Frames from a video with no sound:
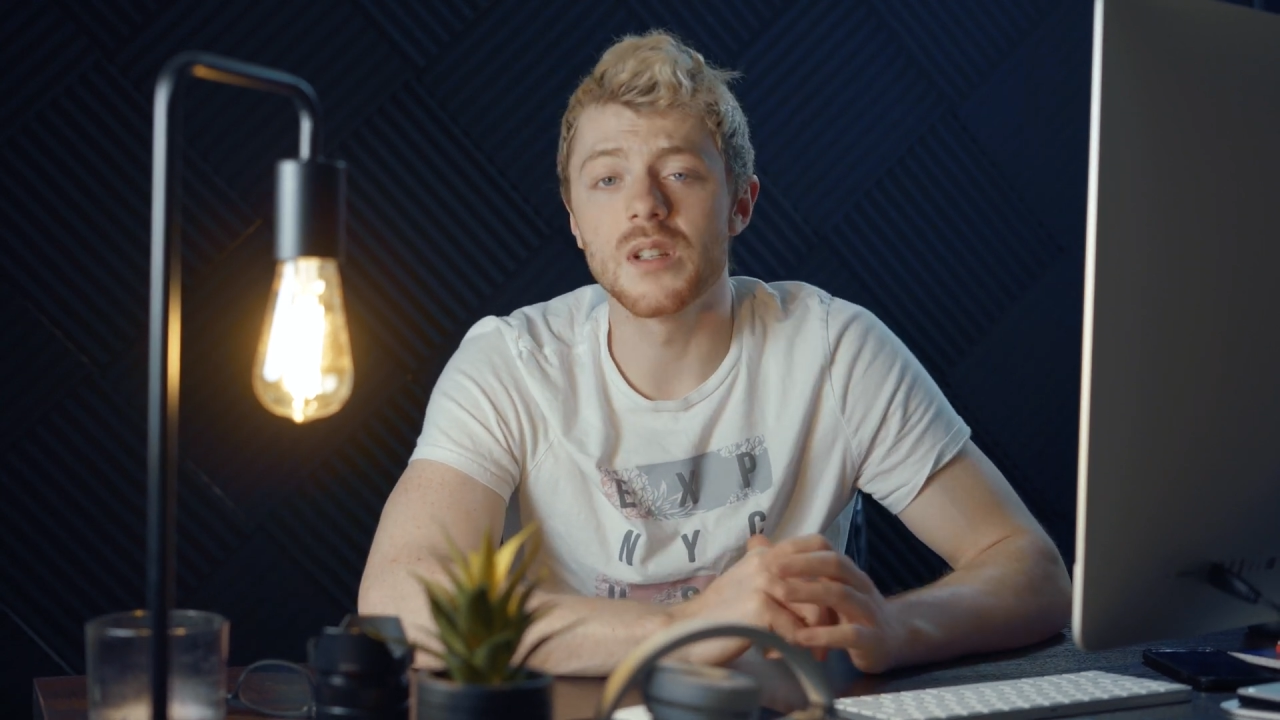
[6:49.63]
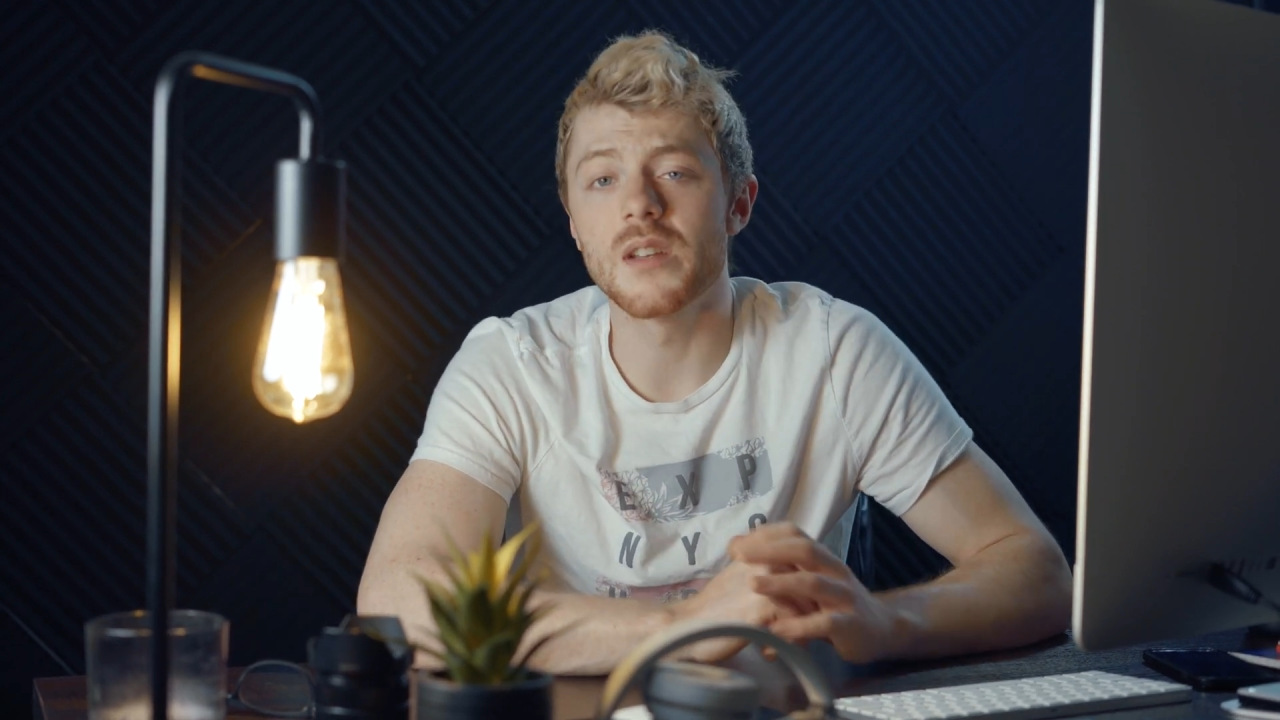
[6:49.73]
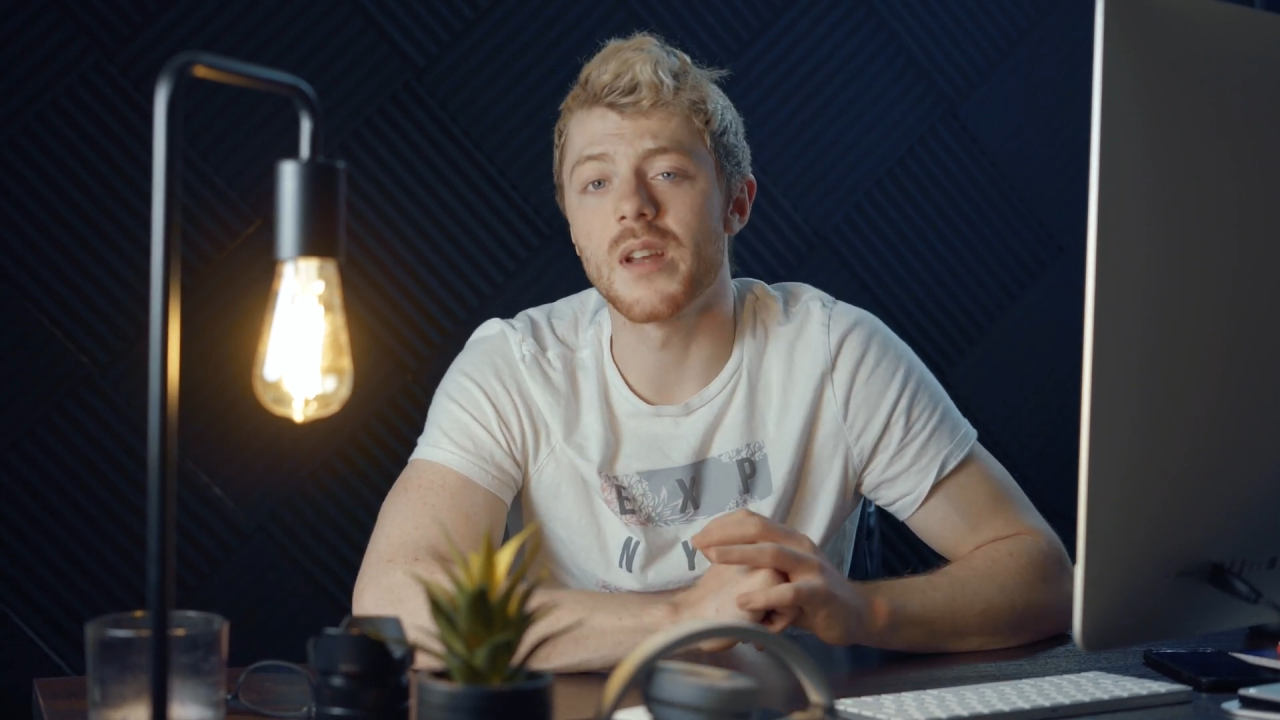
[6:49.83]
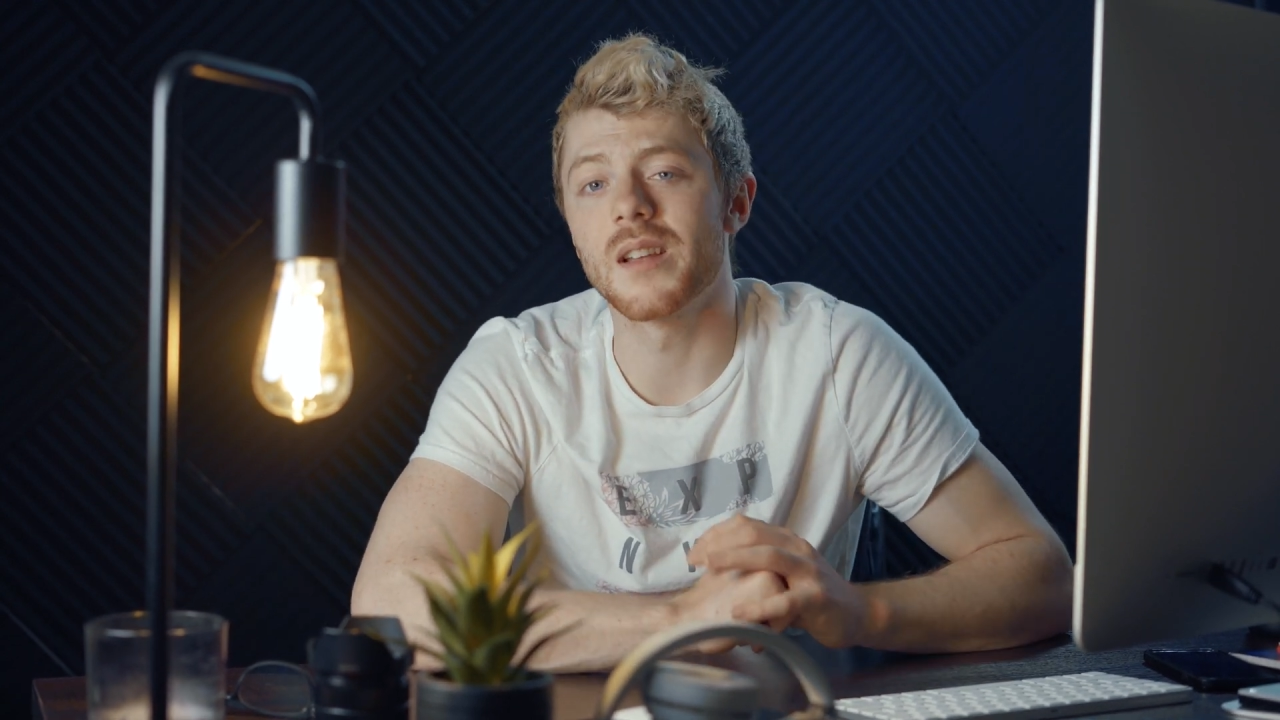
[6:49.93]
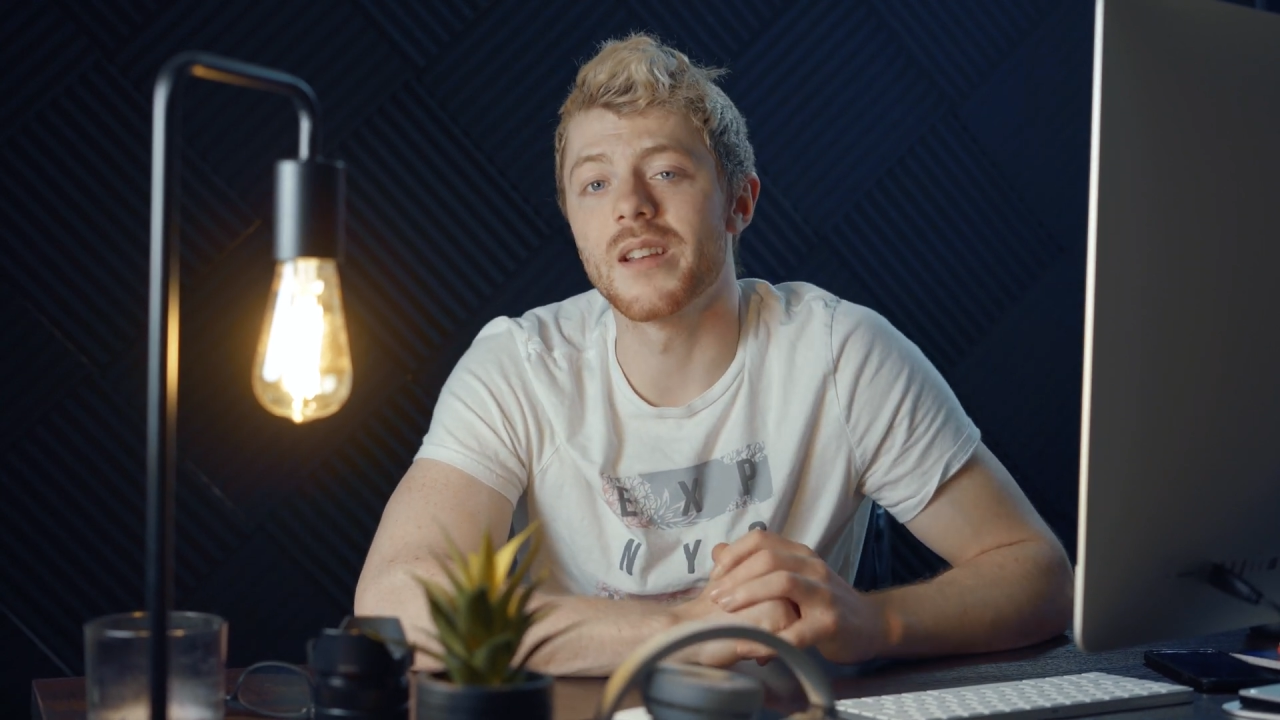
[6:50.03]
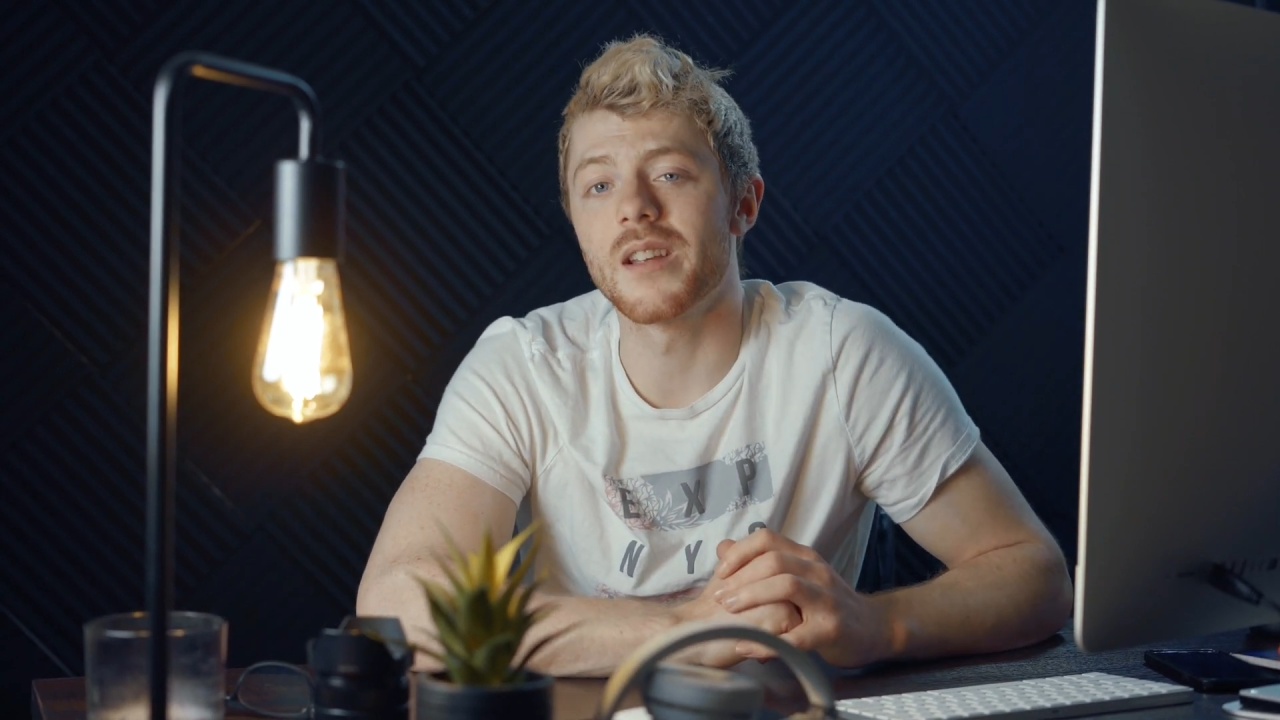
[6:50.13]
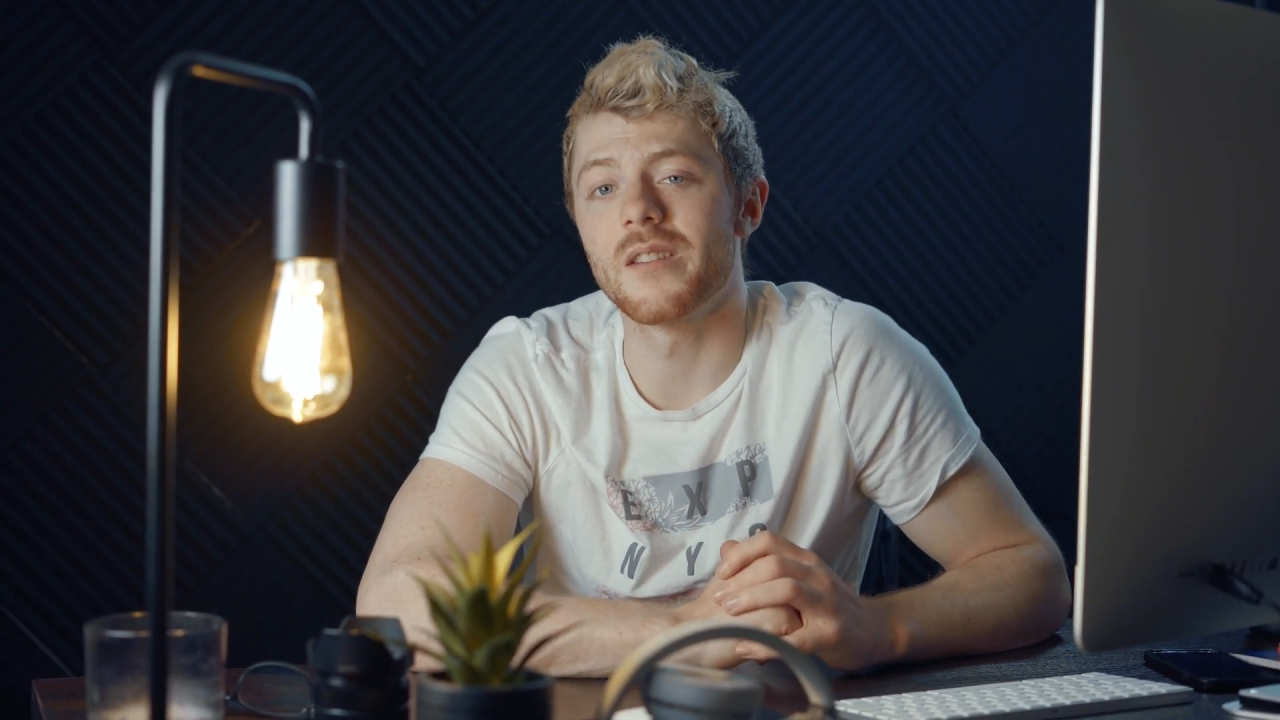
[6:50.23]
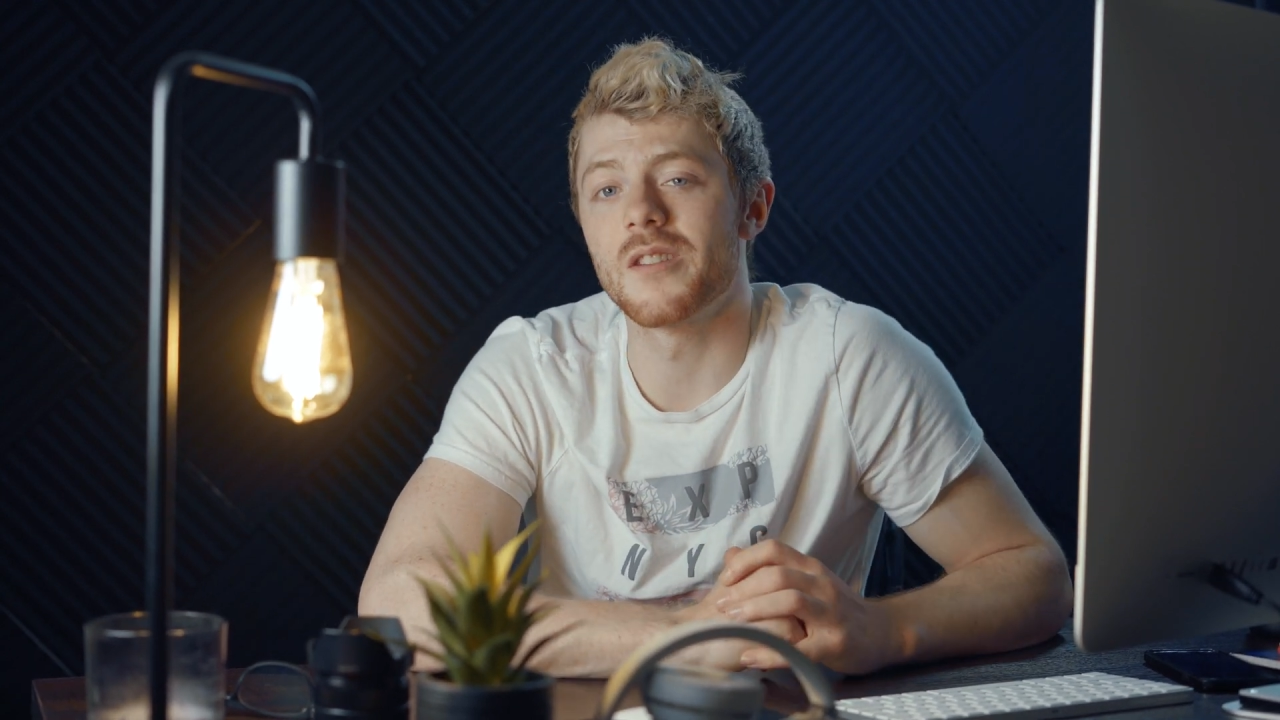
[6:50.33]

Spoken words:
leave a link in